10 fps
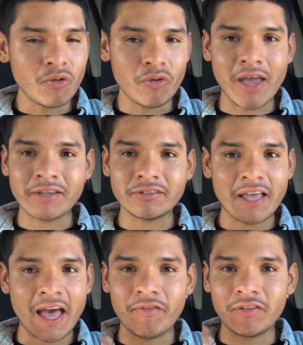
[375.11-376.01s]
We actually
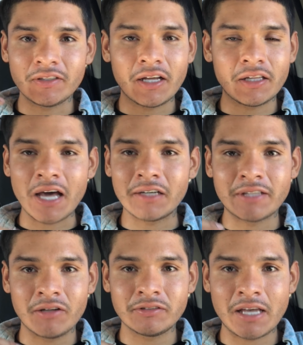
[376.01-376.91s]
have a, a lot of
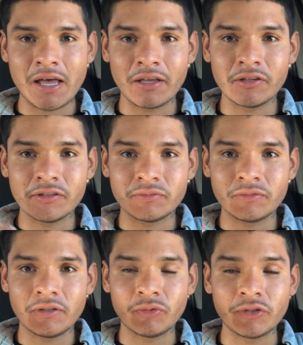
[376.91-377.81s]
downtime, because
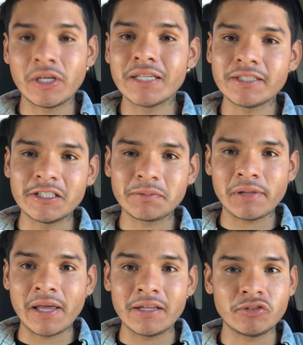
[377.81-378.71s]
when you get to these
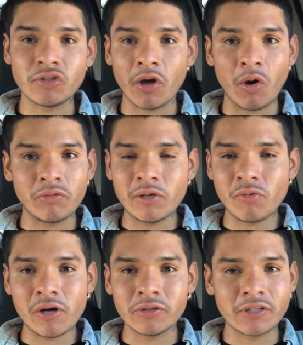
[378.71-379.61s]
plants, you can only
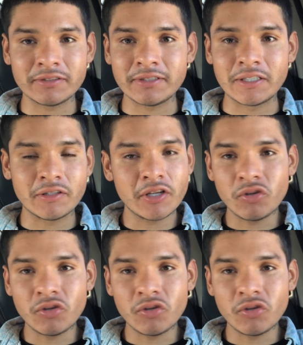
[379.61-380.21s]
weld. That's it.